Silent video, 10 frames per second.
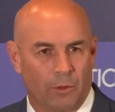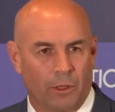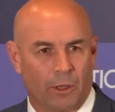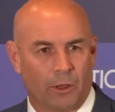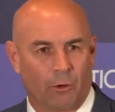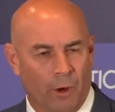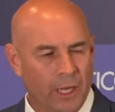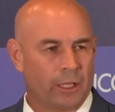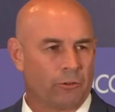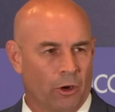
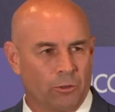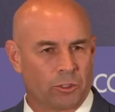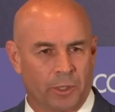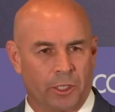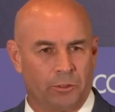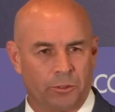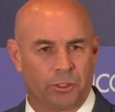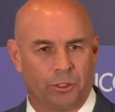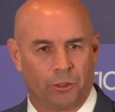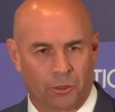Iranian drones are being used
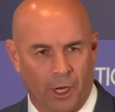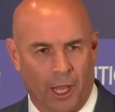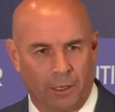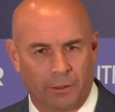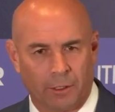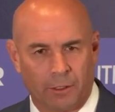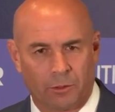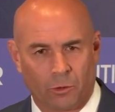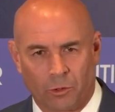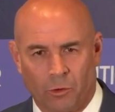in Ukraine.
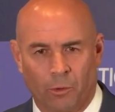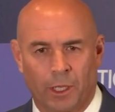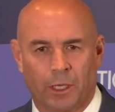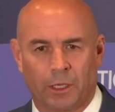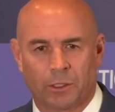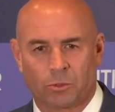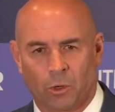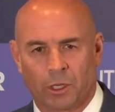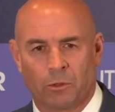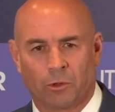North Korea is
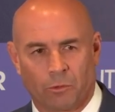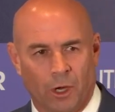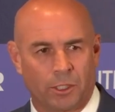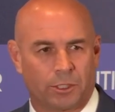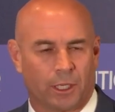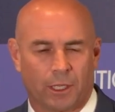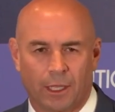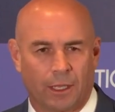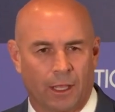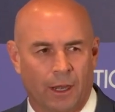working with Russia,
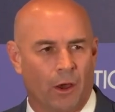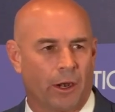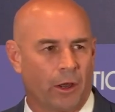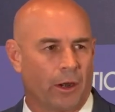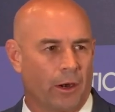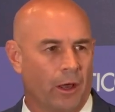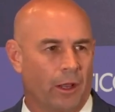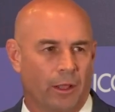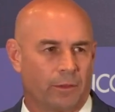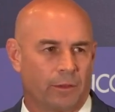and on and on and
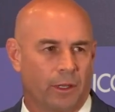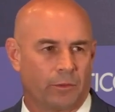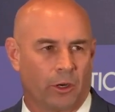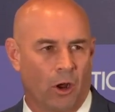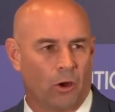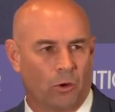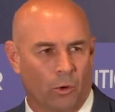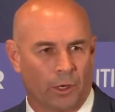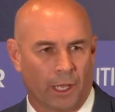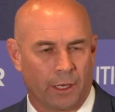on. They're all
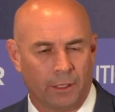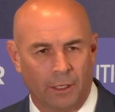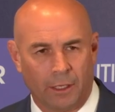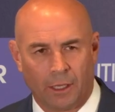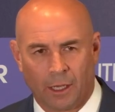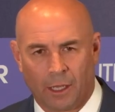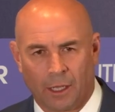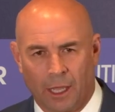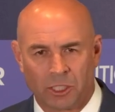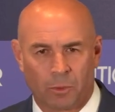coordinated.
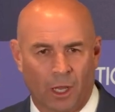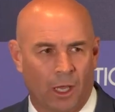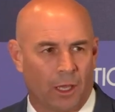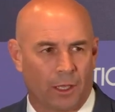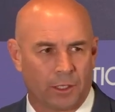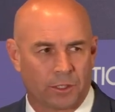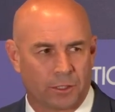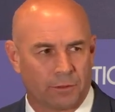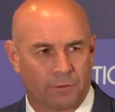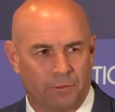Hezbollah
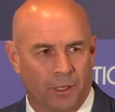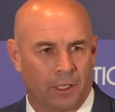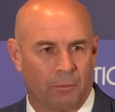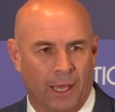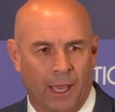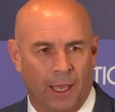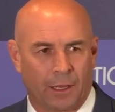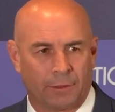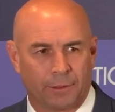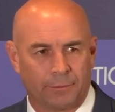is funded by
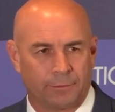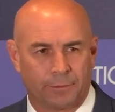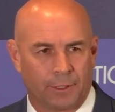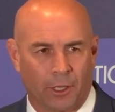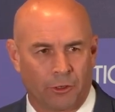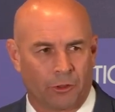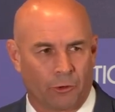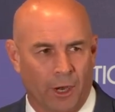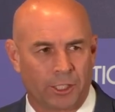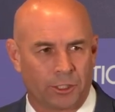and under the
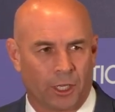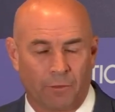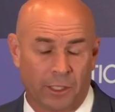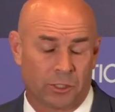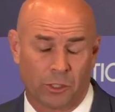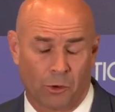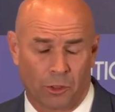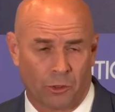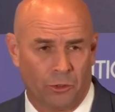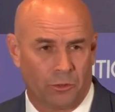direction of, and so are
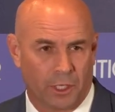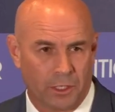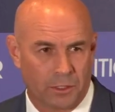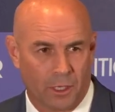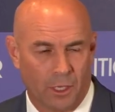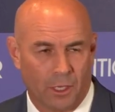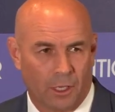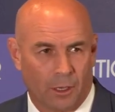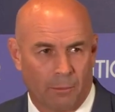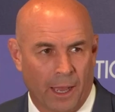the Houthis,
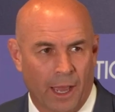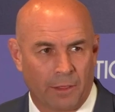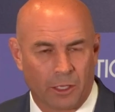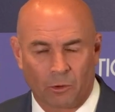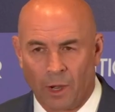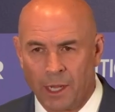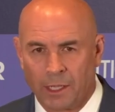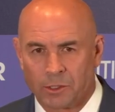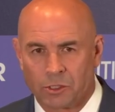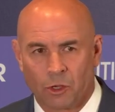by the
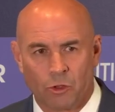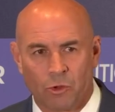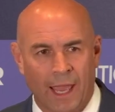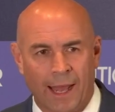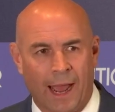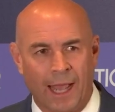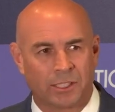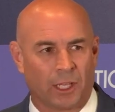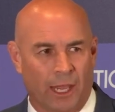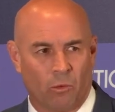Iranians. So you can't
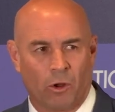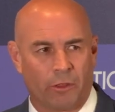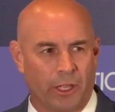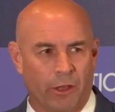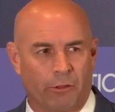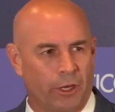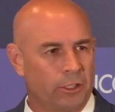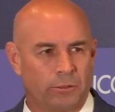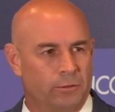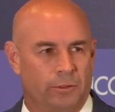isolate one or the
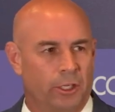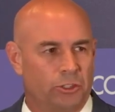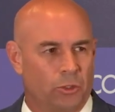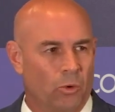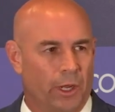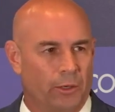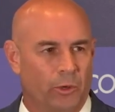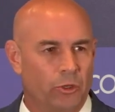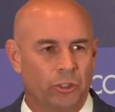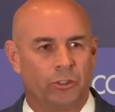other. They're joined.
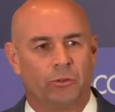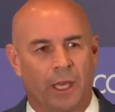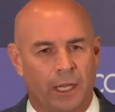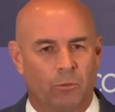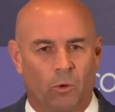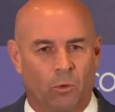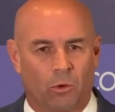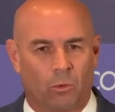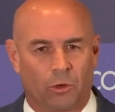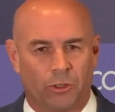We couldn't do that anymore in
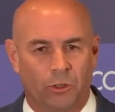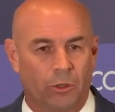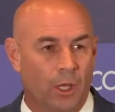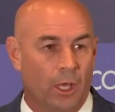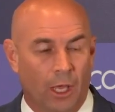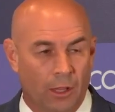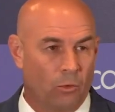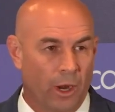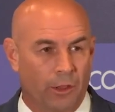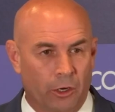World War II, and the
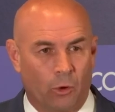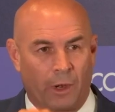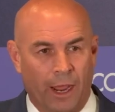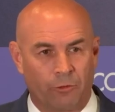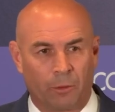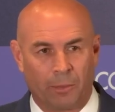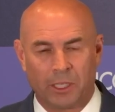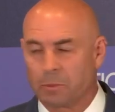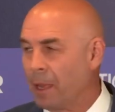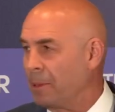way they're going after them
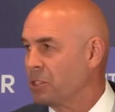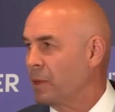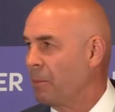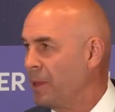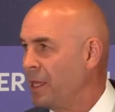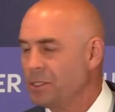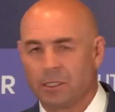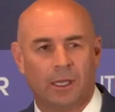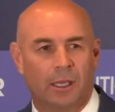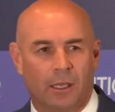piece by piece by
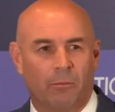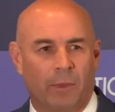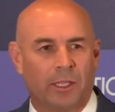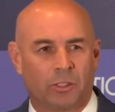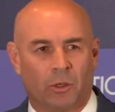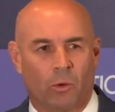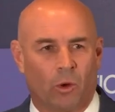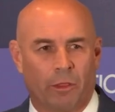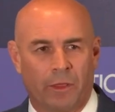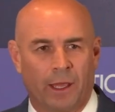piece means only
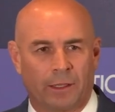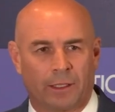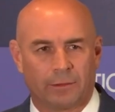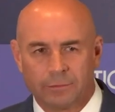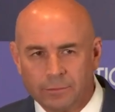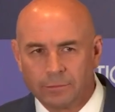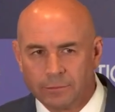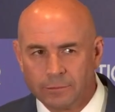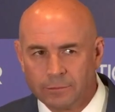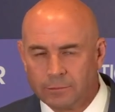one thing, that
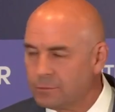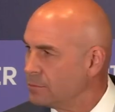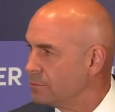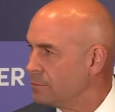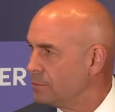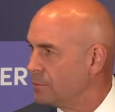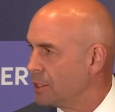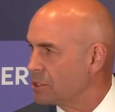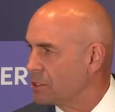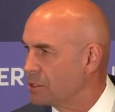
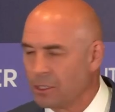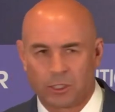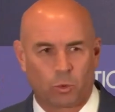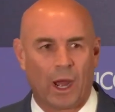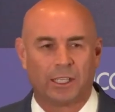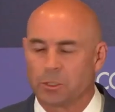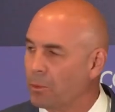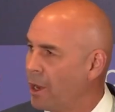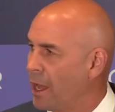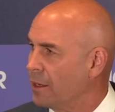it's
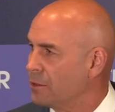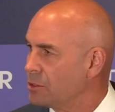widespread.